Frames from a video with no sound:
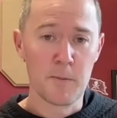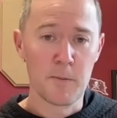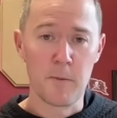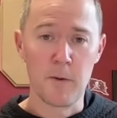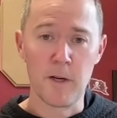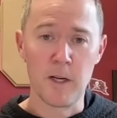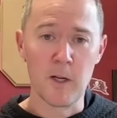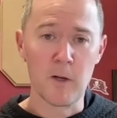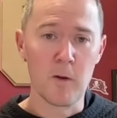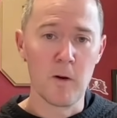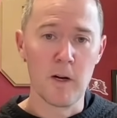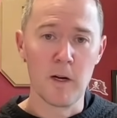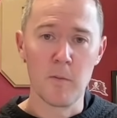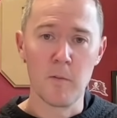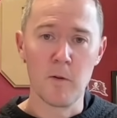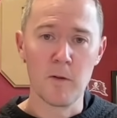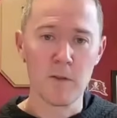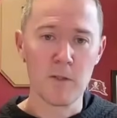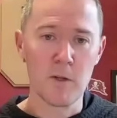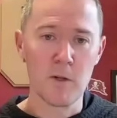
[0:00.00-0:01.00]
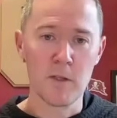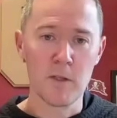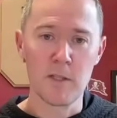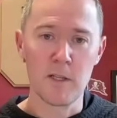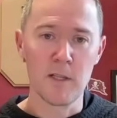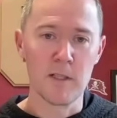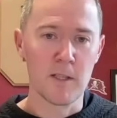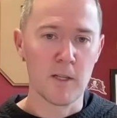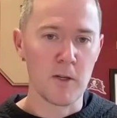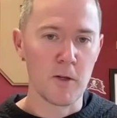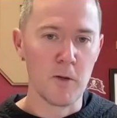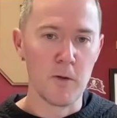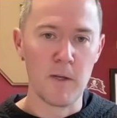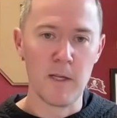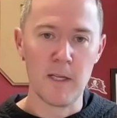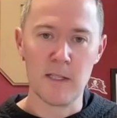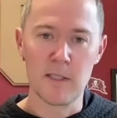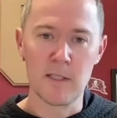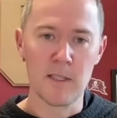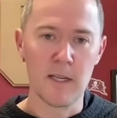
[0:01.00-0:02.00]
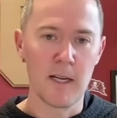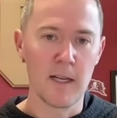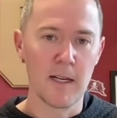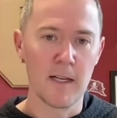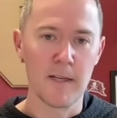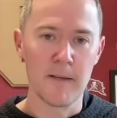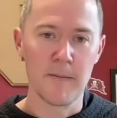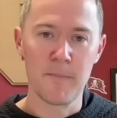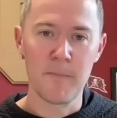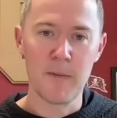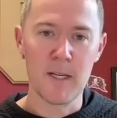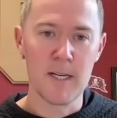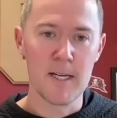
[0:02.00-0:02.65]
pretty incredible. So it's a unique setting.